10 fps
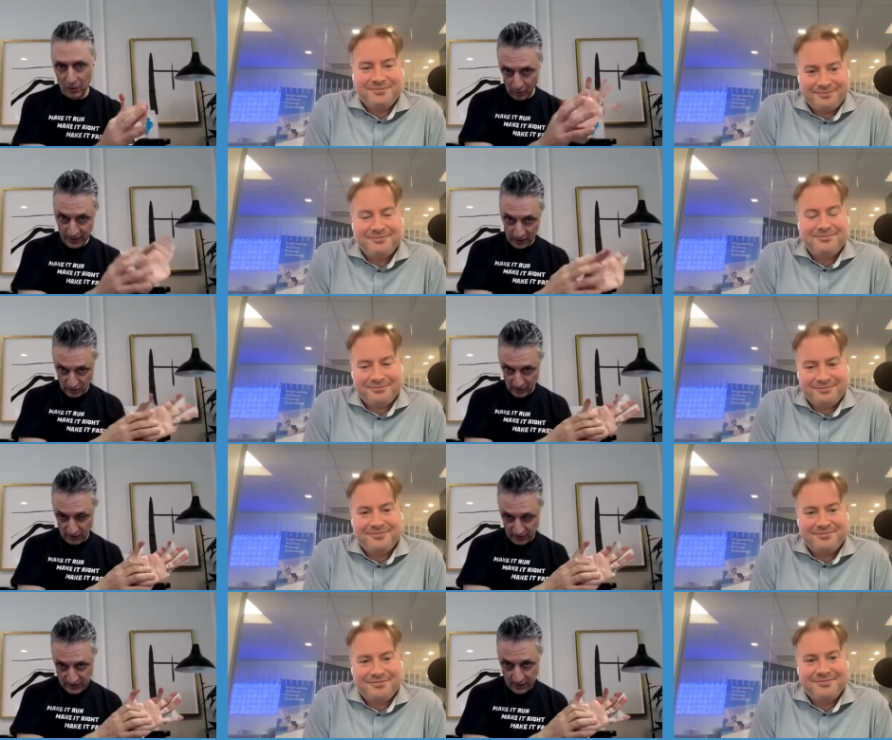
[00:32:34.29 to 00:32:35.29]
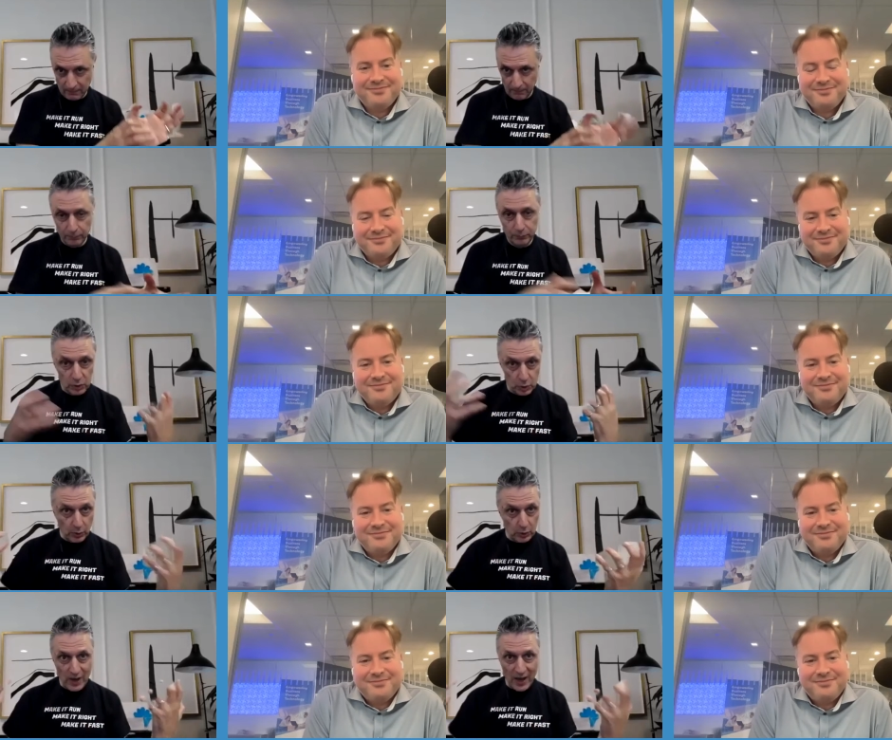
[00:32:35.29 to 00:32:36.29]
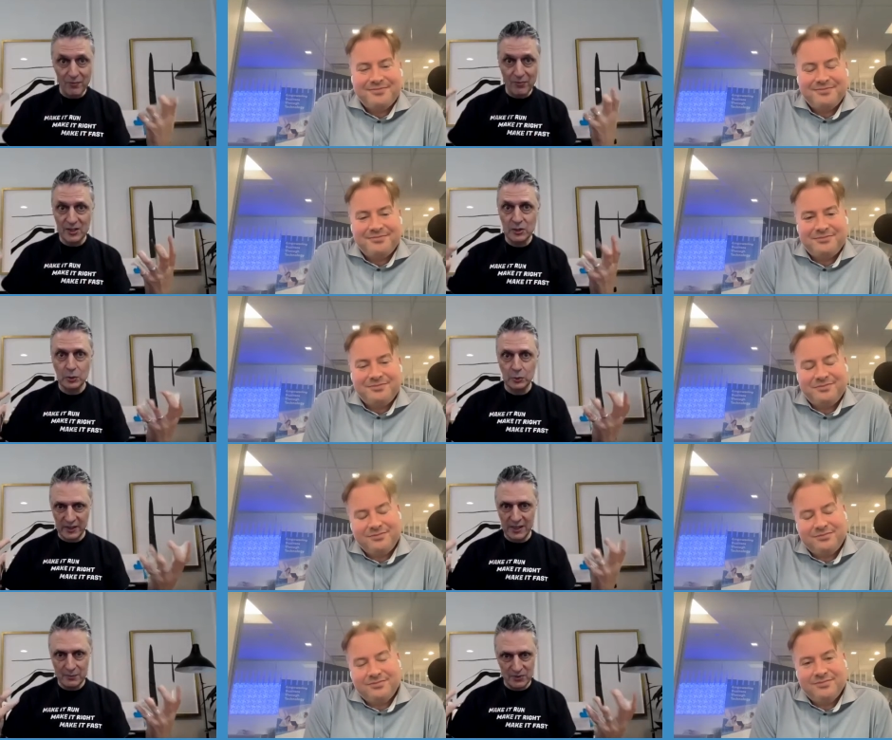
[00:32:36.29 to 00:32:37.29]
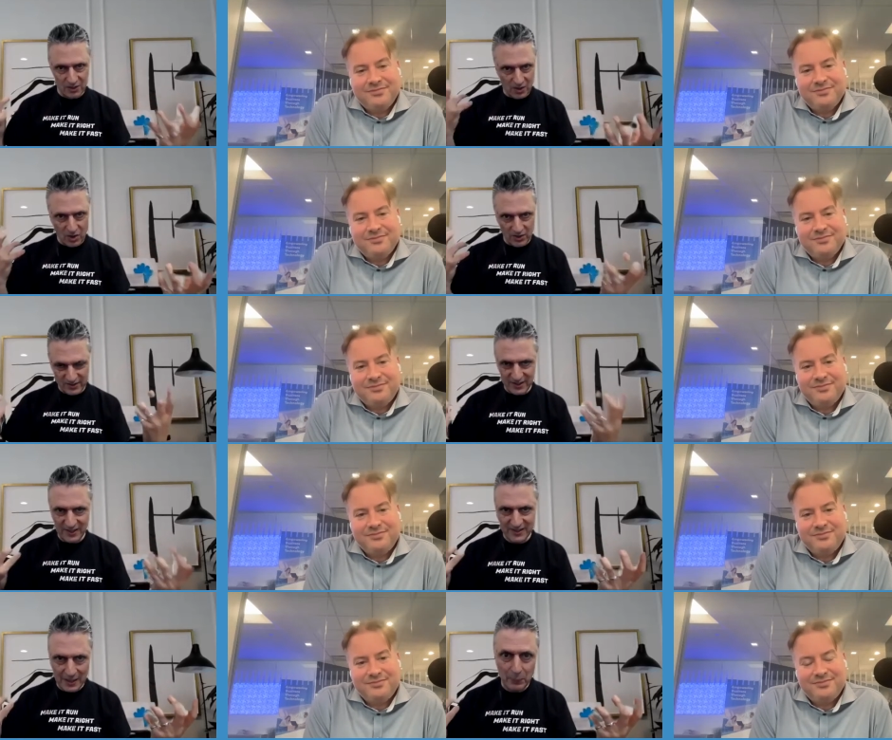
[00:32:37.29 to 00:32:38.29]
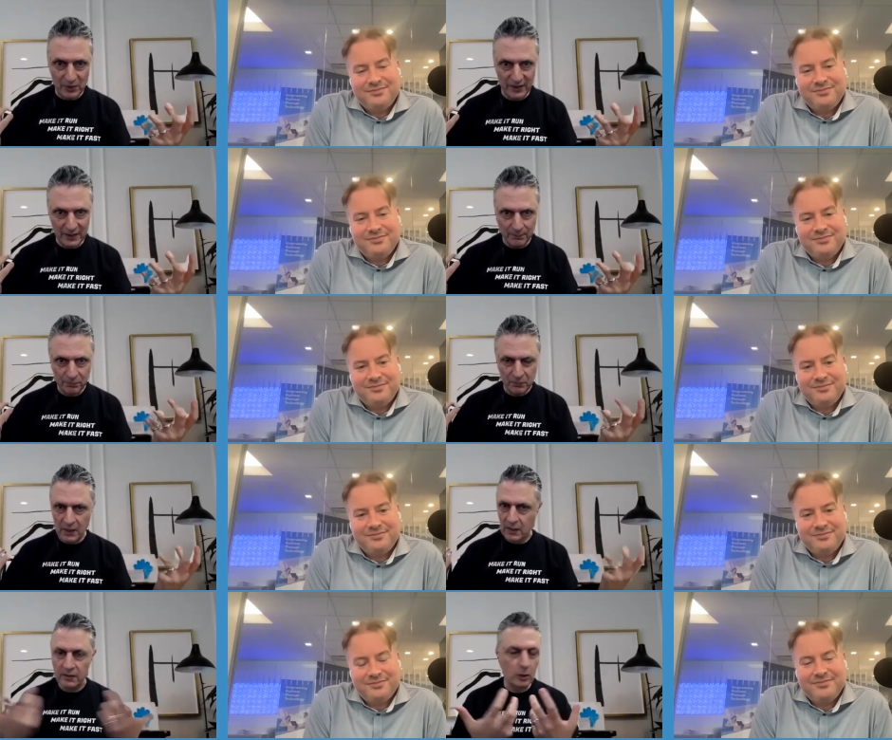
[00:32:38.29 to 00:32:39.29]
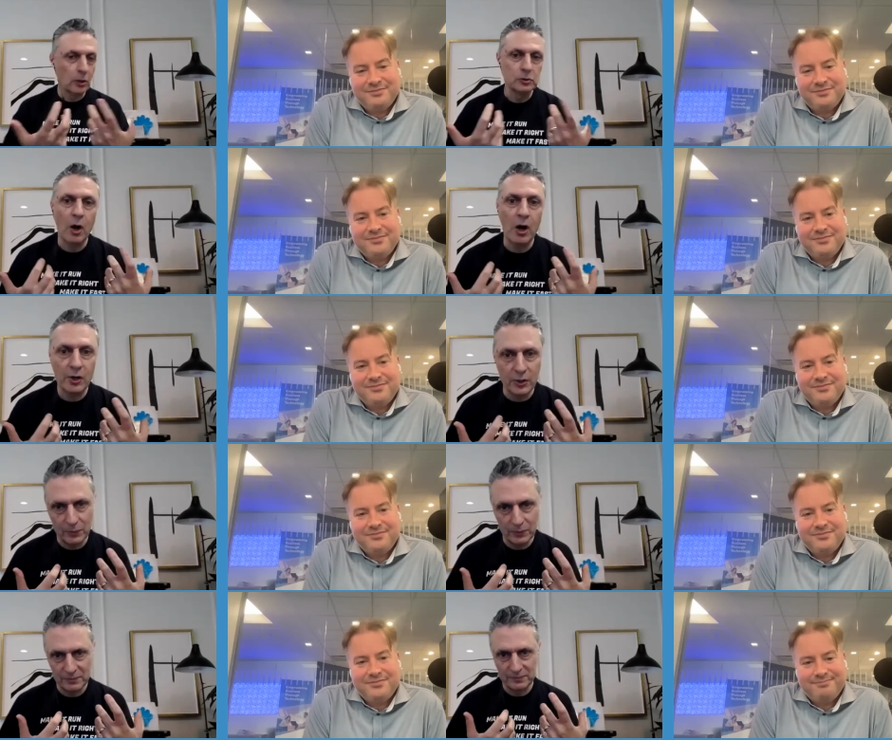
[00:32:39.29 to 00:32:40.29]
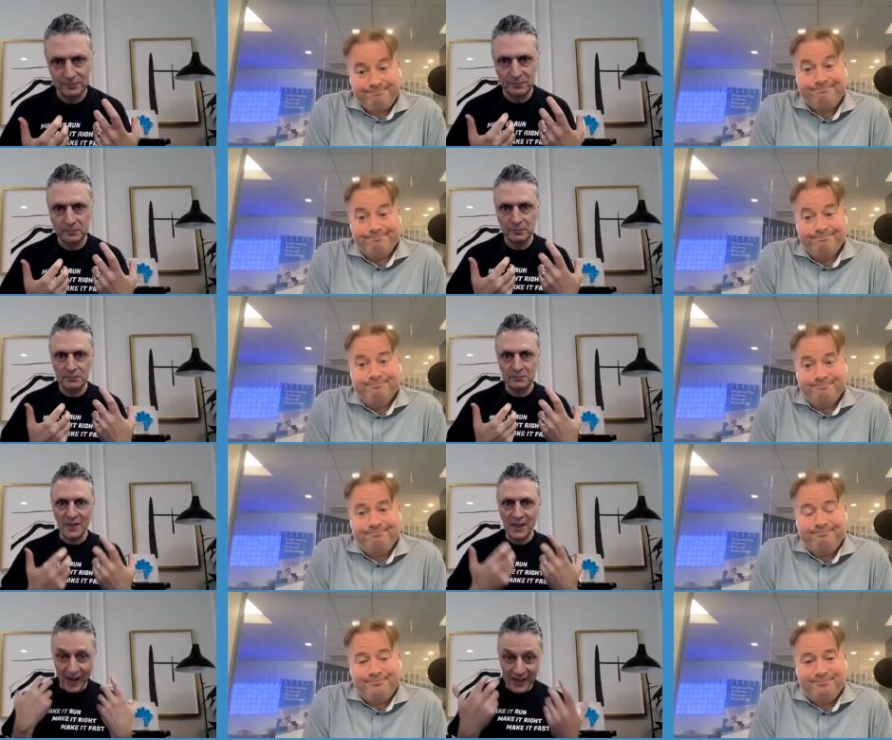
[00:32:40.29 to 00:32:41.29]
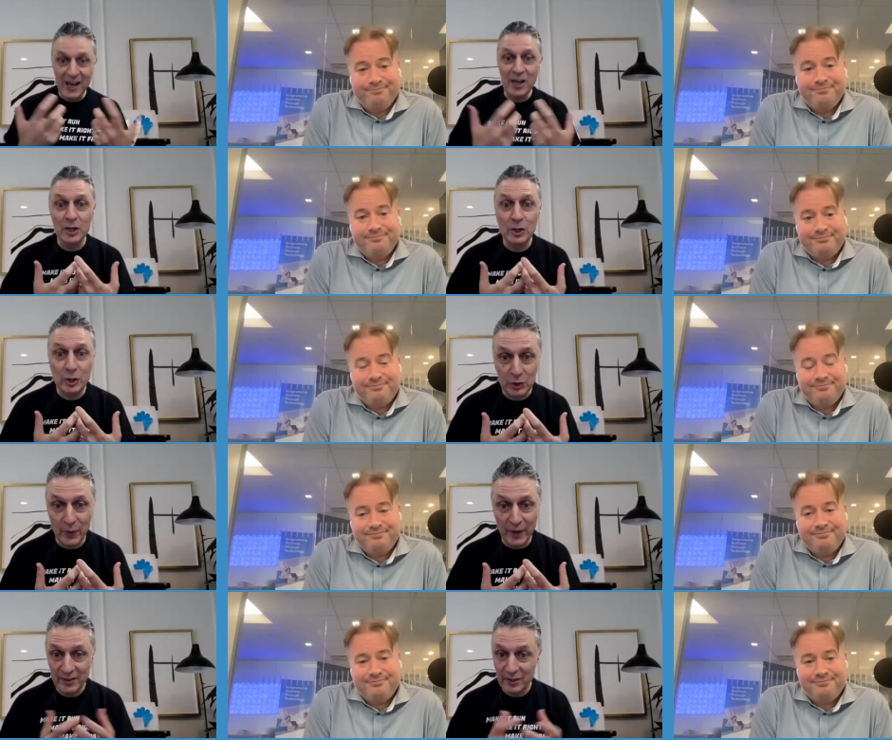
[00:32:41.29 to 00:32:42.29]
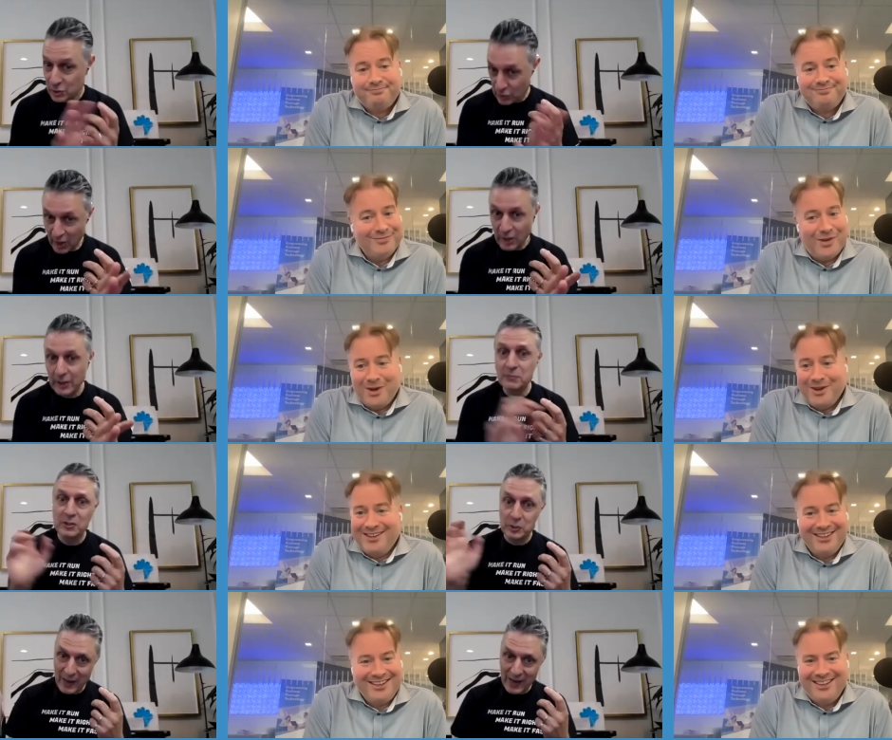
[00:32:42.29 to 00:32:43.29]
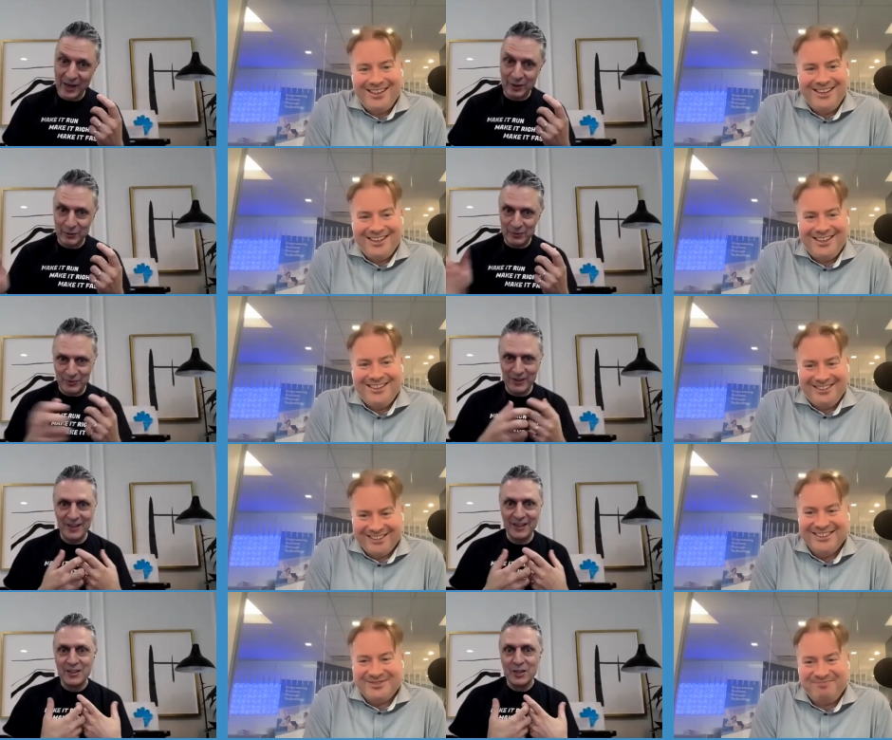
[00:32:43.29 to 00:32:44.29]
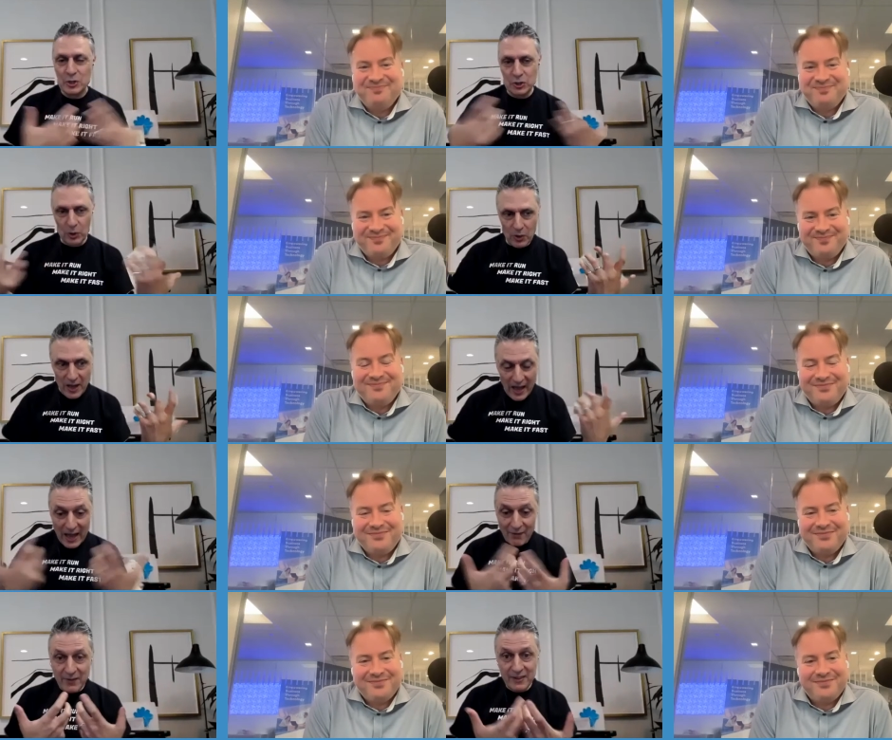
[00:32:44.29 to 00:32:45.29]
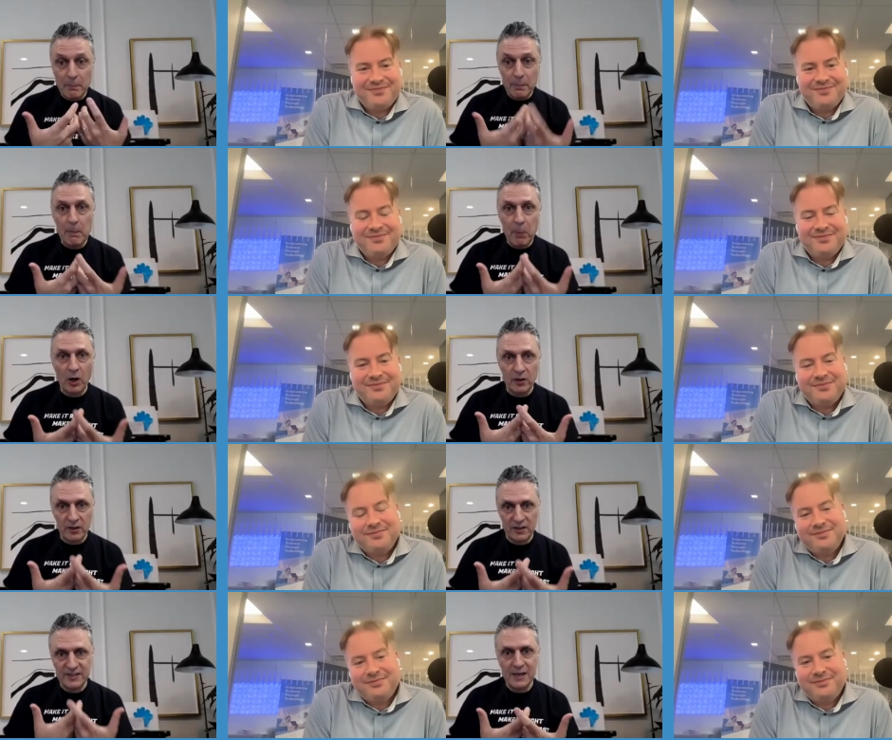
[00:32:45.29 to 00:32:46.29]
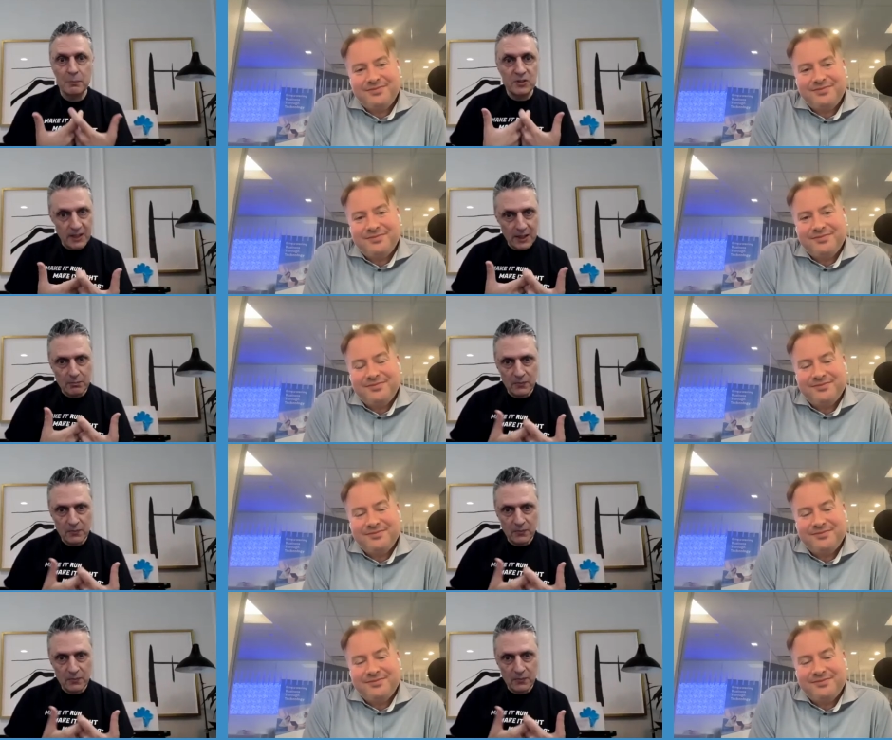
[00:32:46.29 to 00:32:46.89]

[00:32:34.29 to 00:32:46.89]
Speaker 1: on the engineering side so when you have these two teams sitting separately they're going to argue mm-hmm and not in a good way. There's good mm-hmm. arguments, there's bad arguments, right? Mm-hmm. So having them be part of the same team